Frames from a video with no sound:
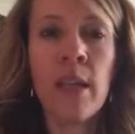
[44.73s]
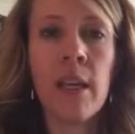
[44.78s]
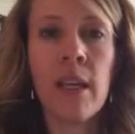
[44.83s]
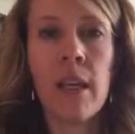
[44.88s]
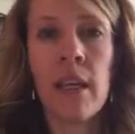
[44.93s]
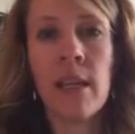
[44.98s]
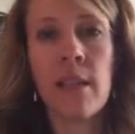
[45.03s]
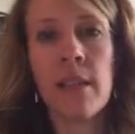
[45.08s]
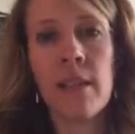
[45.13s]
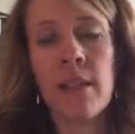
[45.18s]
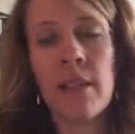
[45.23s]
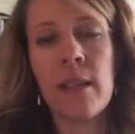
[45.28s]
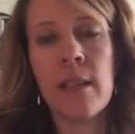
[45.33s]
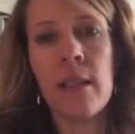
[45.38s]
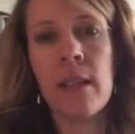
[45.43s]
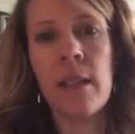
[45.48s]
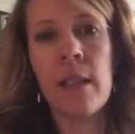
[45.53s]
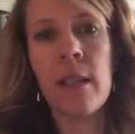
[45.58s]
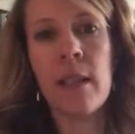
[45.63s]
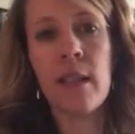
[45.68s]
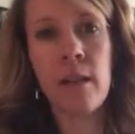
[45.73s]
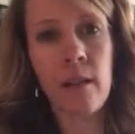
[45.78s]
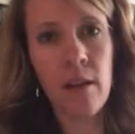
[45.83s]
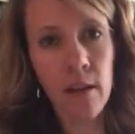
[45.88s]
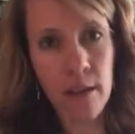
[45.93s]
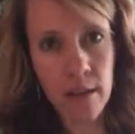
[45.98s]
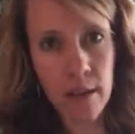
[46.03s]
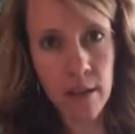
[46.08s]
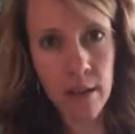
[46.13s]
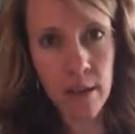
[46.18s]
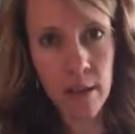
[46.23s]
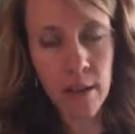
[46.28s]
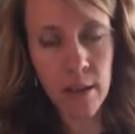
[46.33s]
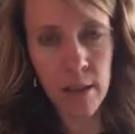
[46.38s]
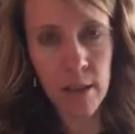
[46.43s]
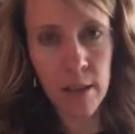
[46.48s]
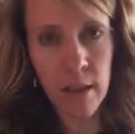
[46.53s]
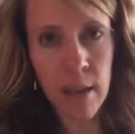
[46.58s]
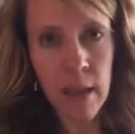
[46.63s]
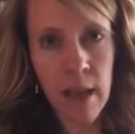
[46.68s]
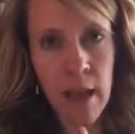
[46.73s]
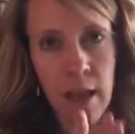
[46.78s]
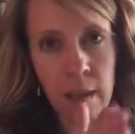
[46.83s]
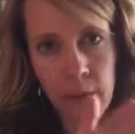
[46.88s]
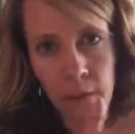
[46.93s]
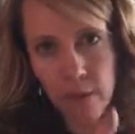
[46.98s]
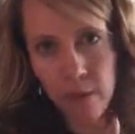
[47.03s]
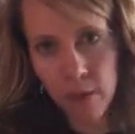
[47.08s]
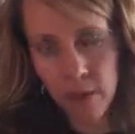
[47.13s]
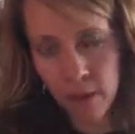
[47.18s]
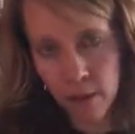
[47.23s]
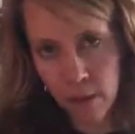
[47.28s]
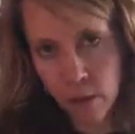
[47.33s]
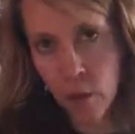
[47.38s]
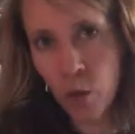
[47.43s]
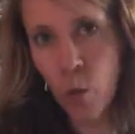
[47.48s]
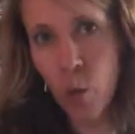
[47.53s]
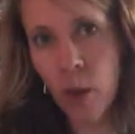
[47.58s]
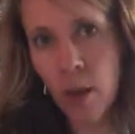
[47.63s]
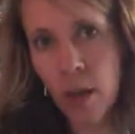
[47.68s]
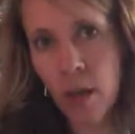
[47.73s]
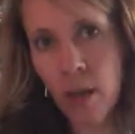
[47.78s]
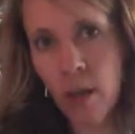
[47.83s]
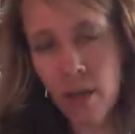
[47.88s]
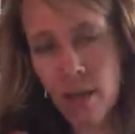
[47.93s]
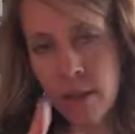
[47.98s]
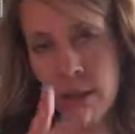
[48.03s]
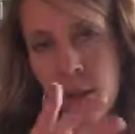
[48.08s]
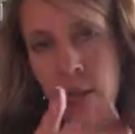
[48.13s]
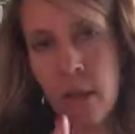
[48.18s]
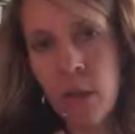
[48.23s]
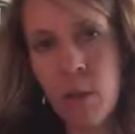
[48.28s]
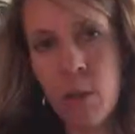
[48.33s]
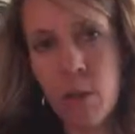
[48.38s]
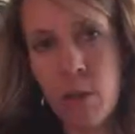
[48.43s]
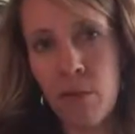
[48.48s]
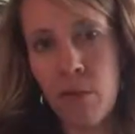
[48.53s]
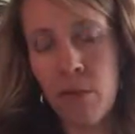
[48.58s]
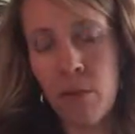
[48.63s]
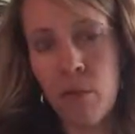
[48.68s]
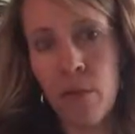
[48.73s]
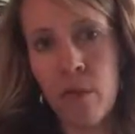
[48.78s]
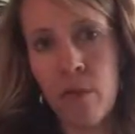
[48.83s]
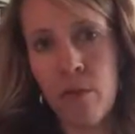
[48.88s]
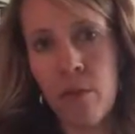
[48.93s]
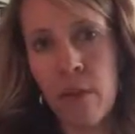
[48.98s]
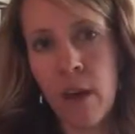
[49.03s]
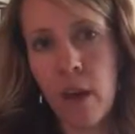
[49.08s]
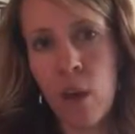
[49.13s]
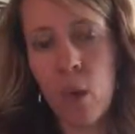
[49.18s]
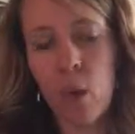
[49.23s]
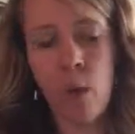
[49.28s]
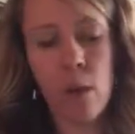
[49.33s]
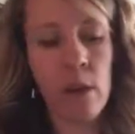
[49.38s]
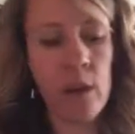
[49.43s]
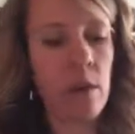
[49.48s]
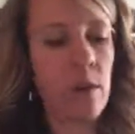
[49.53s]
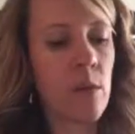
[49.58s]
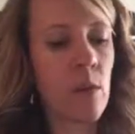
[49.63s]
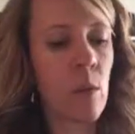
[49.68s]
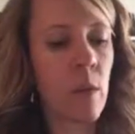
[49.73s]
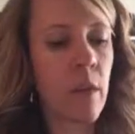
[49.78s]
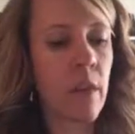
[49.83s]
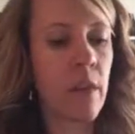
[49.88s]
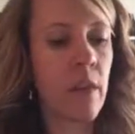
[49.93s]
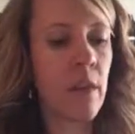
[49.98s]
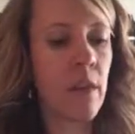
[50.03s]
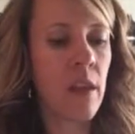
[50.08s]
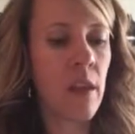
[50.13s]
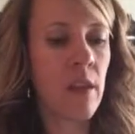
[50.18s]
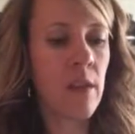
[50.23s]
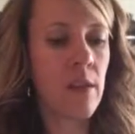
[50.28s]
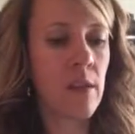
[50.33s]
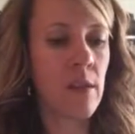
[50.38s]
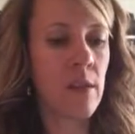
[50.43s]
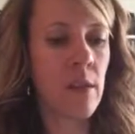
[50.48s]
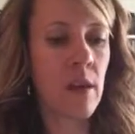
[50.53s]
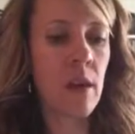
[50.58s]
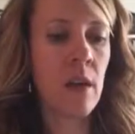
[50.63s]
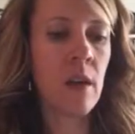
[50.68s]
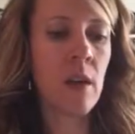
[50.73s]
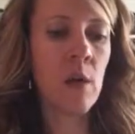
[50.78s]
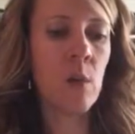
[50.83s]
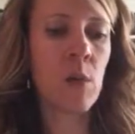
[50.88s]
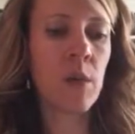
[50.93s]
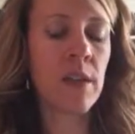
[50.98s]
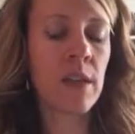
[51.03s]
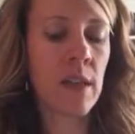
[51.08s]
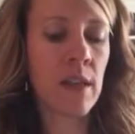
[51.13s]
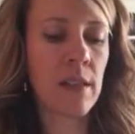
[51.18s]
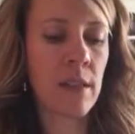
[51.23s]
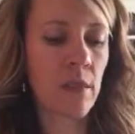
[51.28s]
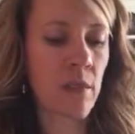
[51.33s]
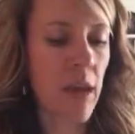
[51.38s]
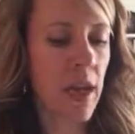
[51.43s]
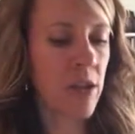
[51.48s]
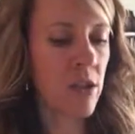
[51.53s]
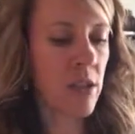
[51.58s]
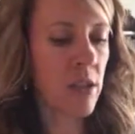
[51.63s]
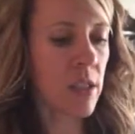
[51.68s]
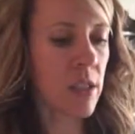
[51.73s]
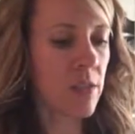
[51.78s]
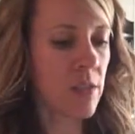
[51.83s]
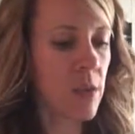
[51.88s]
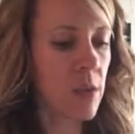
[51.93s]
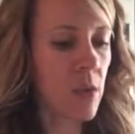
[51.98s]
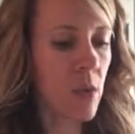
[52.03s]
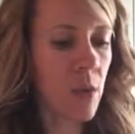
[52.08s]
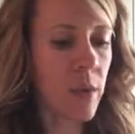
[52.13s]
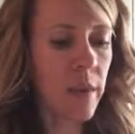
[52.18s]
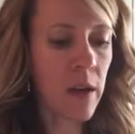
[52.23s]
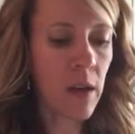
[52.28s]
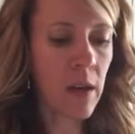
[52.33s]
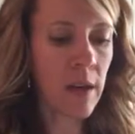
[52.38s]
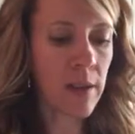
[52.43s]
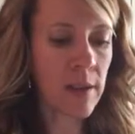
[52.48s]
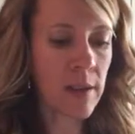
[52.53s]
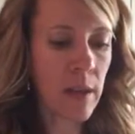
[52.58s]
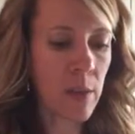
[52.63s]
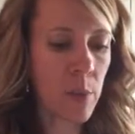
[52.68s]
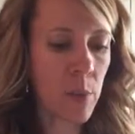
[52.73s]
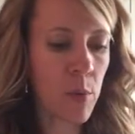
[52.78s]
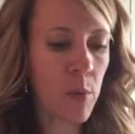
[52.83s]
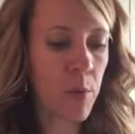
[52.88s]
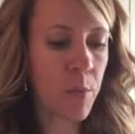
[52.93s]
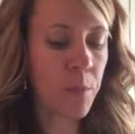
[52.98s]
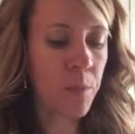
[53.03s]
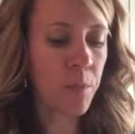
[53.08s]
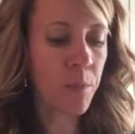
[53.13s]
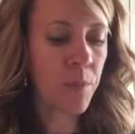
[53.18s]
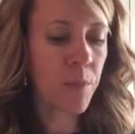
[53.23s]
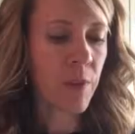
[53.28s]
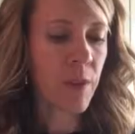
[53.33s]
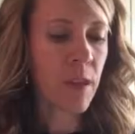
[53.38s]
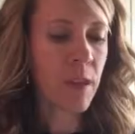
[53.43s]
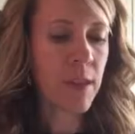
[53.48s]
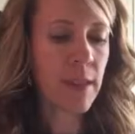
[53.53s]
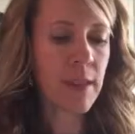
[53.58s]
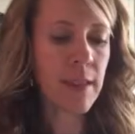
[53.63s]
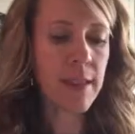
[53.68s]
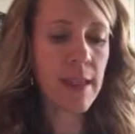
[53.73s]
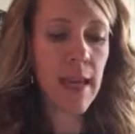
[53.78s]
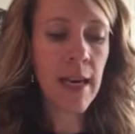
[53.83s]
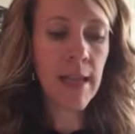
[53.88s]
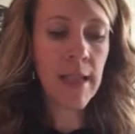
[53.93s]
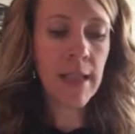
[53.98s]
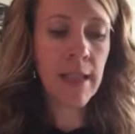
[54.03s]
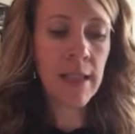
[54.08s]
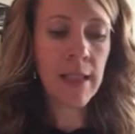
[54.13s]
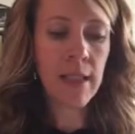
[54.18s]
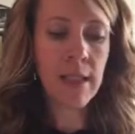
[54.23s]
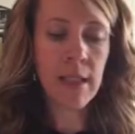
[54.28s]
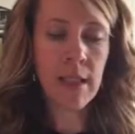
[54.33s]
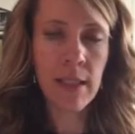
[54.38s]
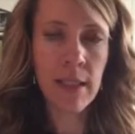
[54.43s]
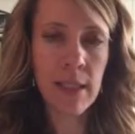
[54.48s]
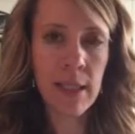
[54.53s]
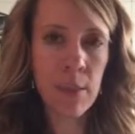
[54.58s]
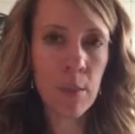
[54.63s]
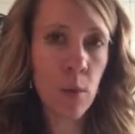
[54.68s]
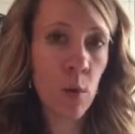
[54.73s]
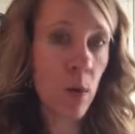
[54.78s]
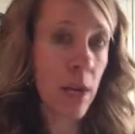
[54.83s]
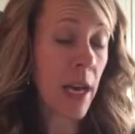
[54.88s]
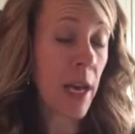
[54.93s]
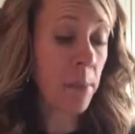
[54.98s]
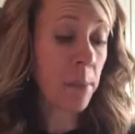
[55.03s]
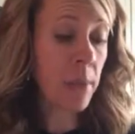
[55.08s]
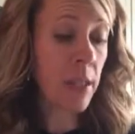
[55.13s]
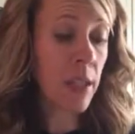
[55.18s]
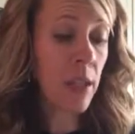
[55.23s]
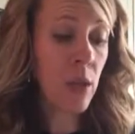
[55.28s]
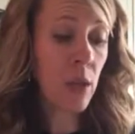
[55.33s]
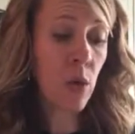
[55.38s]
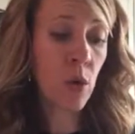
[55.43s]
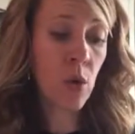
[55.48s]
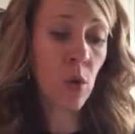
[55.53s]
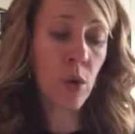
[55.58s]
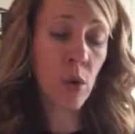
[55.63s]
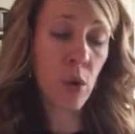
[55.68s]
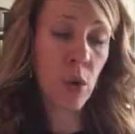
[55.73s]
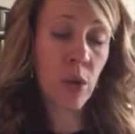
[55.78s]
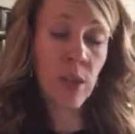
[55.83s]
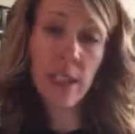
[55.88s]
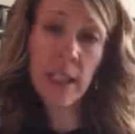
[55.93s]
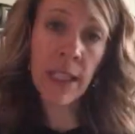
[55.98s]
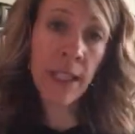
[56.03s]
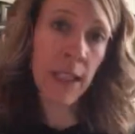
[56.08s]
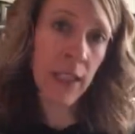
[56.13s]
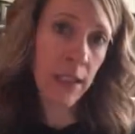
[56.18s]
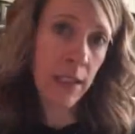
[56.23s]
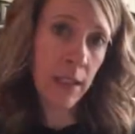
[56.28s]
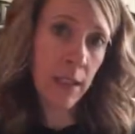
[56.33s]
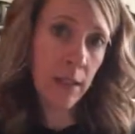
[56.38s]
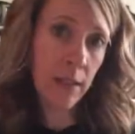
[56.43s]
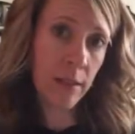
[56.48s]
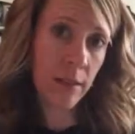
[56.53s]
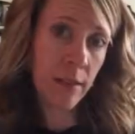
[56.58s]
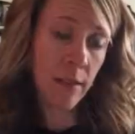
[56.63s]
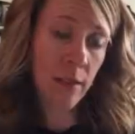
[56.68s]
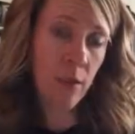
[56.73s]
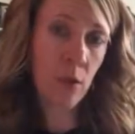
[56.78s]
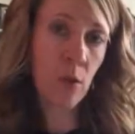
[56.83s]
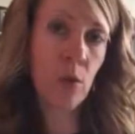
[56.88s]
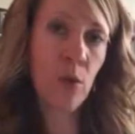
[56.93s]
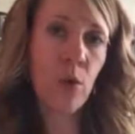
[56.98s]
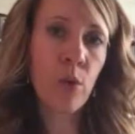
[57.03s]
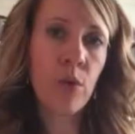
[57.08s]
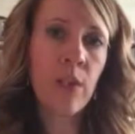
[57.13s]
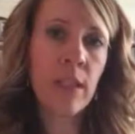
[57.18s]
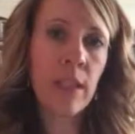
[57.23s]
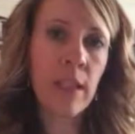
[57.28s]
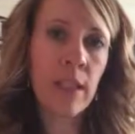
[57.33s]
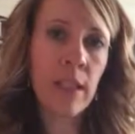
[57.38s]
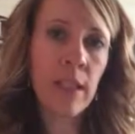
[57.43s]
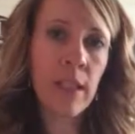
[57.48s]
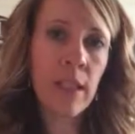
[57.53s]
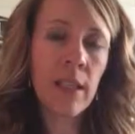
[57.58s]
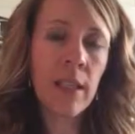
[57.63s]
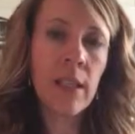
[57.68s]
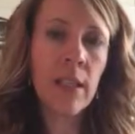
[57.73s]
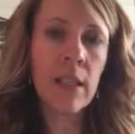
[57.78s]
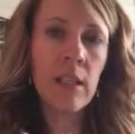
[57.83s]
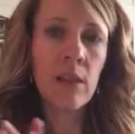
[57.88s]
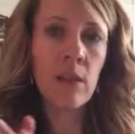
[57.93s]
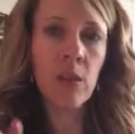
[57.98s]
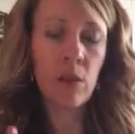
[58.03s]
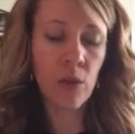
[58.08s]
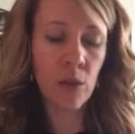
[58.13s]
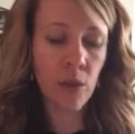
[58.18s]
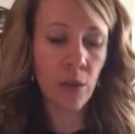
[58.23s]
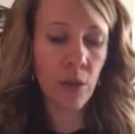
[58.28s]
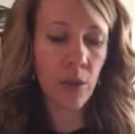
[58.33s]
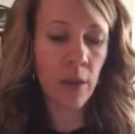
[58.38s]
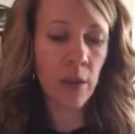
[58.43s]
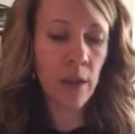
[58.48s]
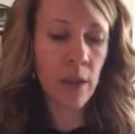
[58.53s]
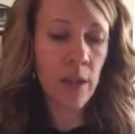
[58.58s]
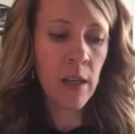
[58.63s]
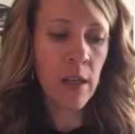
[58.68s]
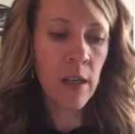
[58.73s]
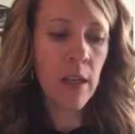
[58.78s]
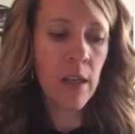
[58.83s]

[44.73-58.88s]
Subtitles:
it ends in a consonant, and you want a consonant coming before the vowel with these possessive adjectives. So in their example, ça, c'est mon amie Claudine. So Claudine is a girl.